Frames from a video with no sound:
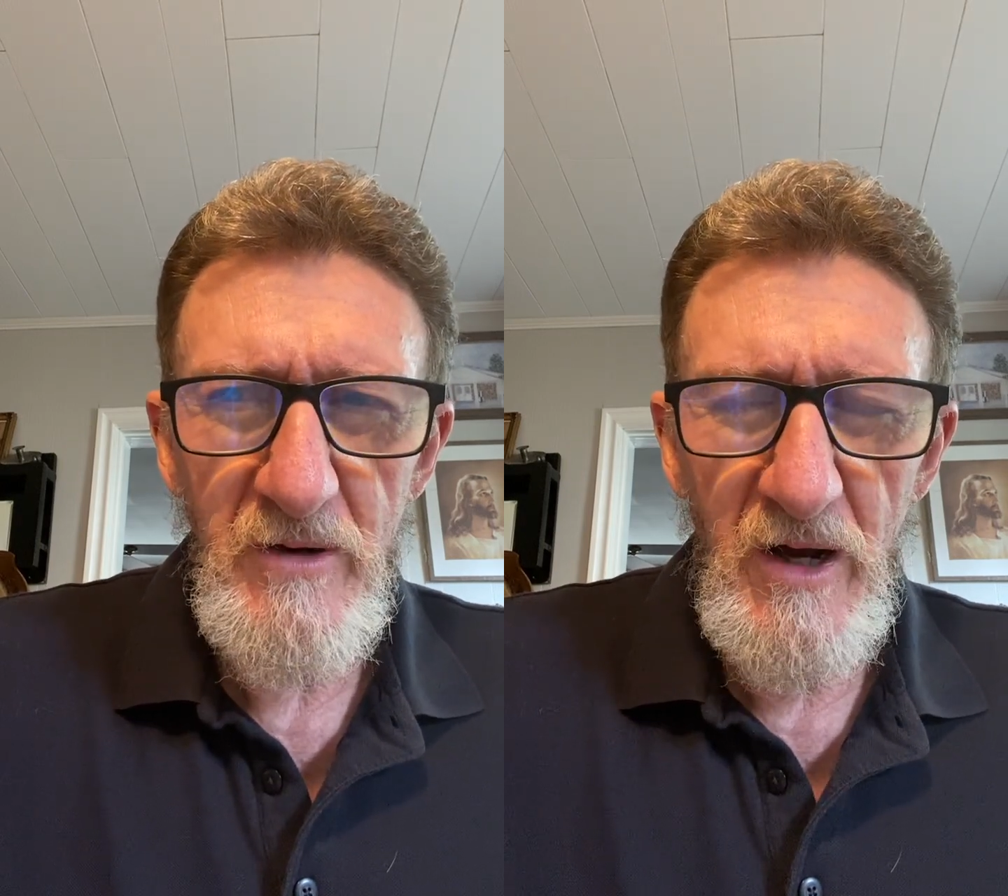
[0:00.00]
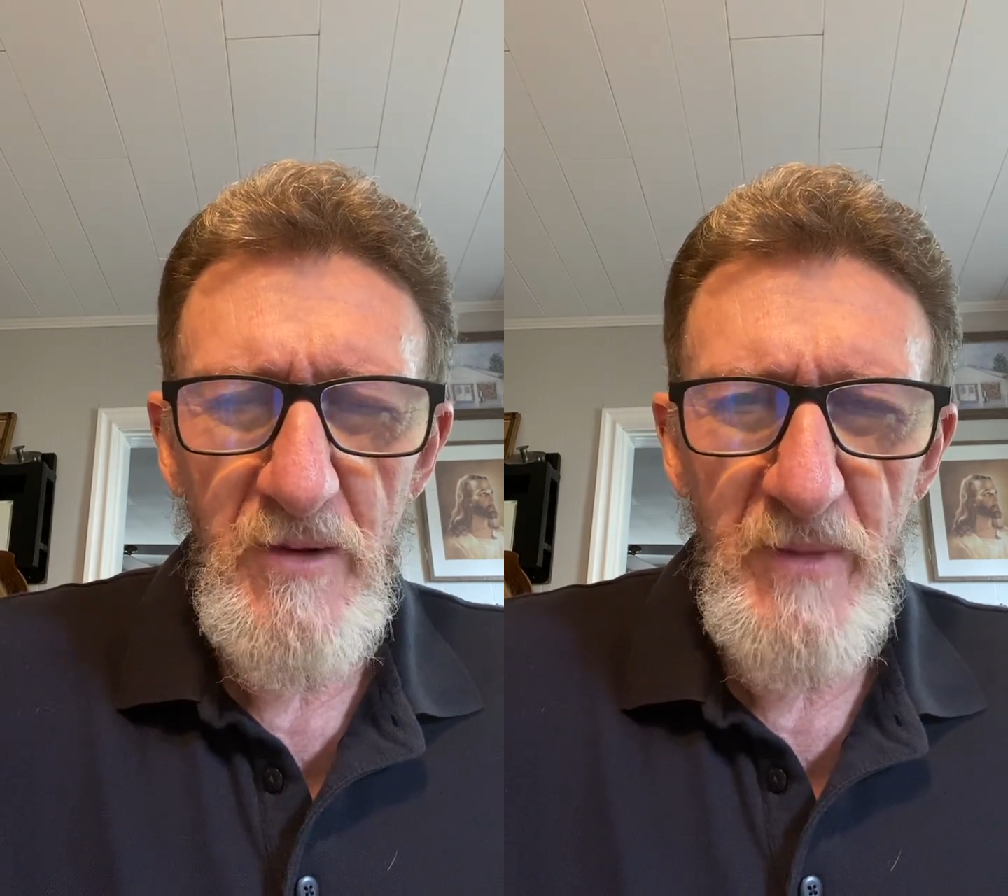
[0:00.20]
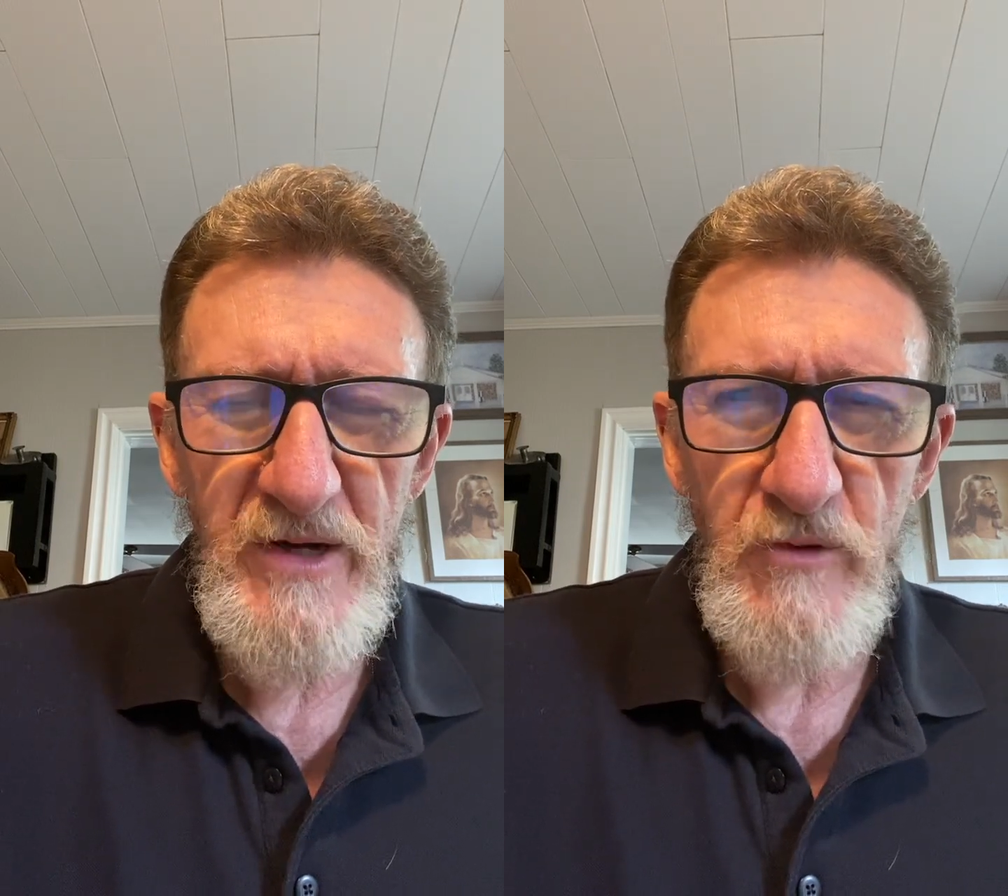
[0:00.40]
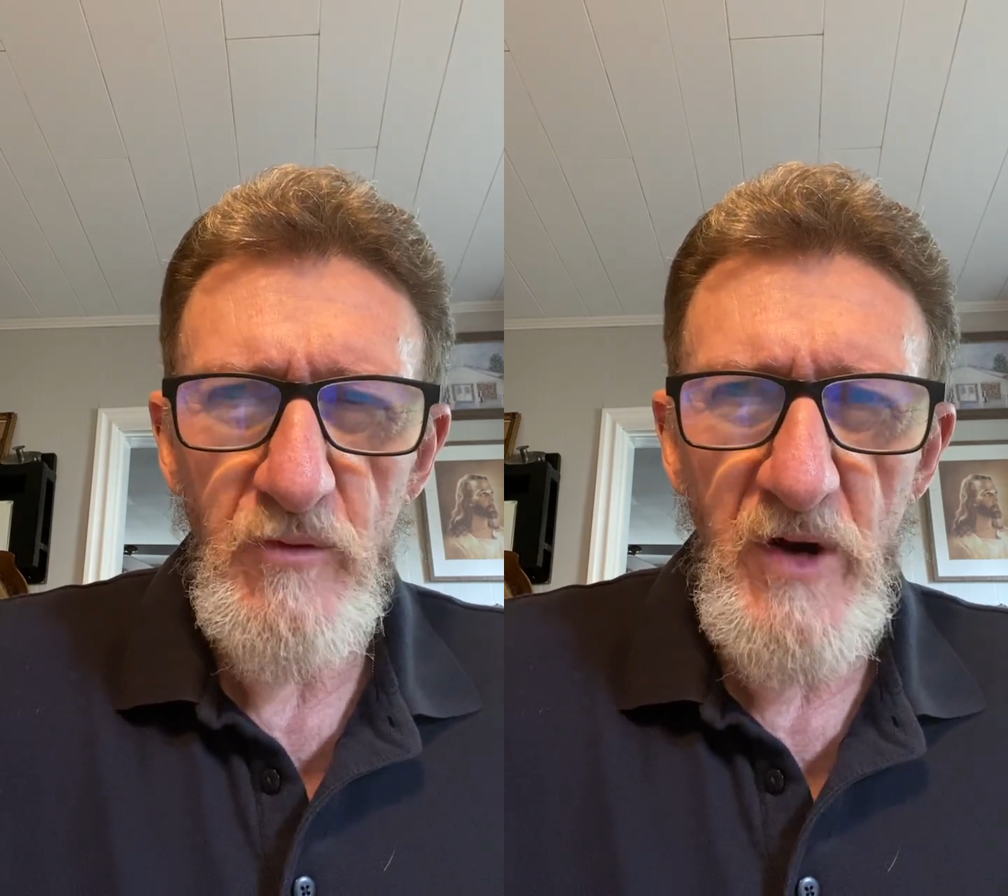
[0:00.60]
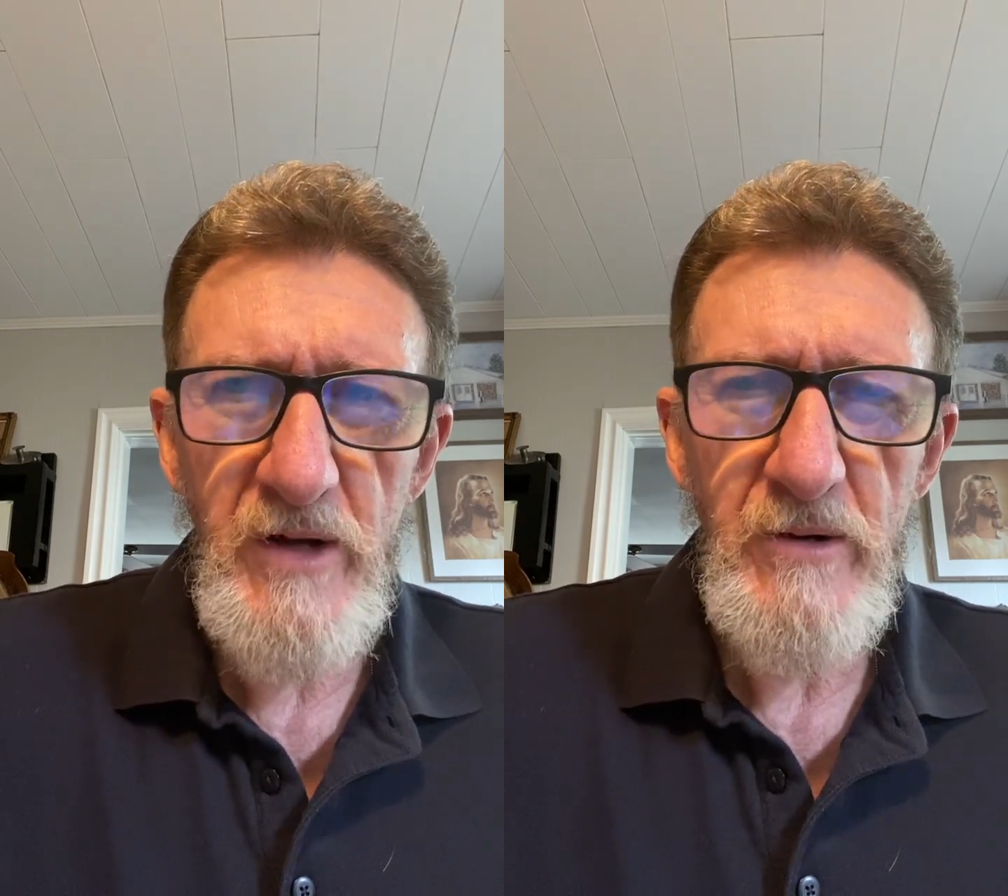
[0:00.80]
I am made
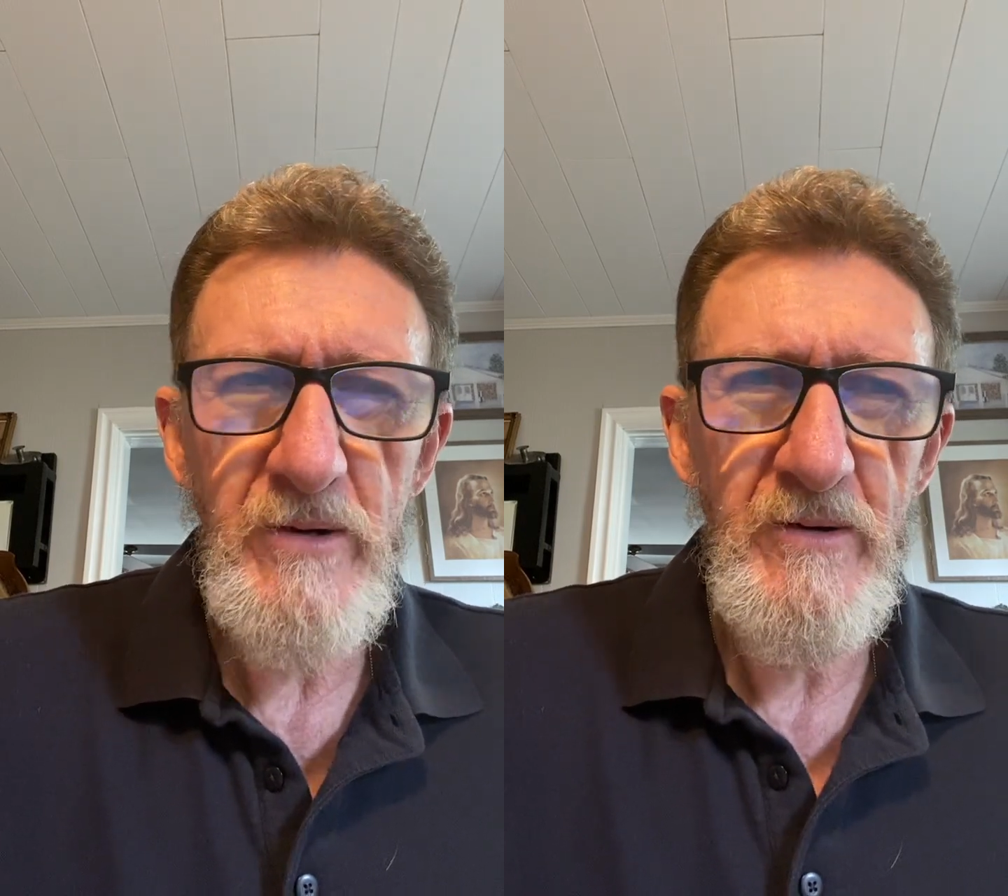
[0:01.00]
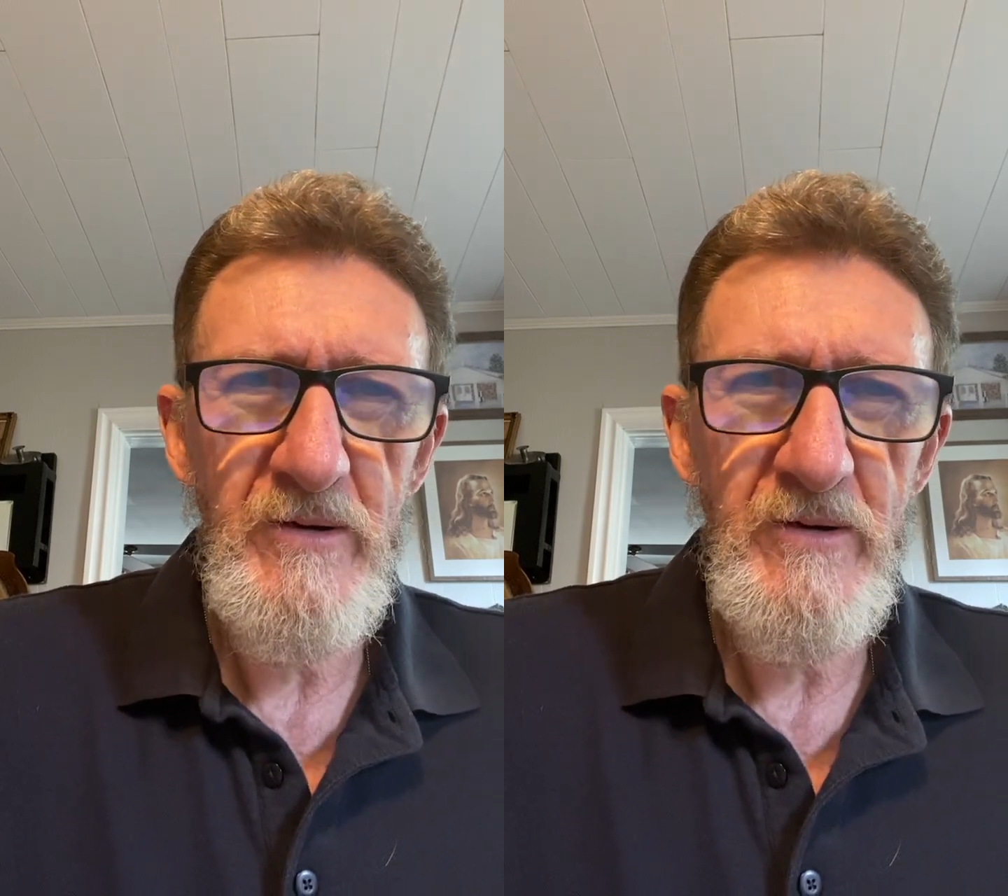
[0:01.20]
greater.